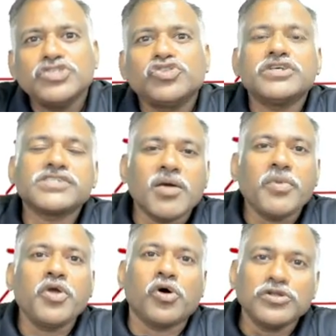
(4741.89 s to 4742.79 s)
insurance
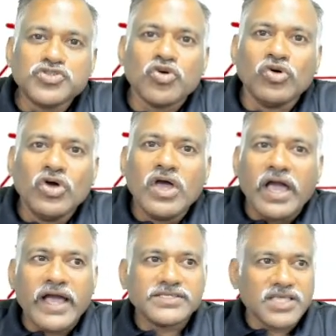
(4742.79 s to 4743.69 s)
company also
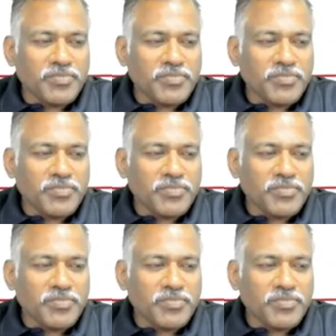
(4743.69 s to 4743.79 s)
has a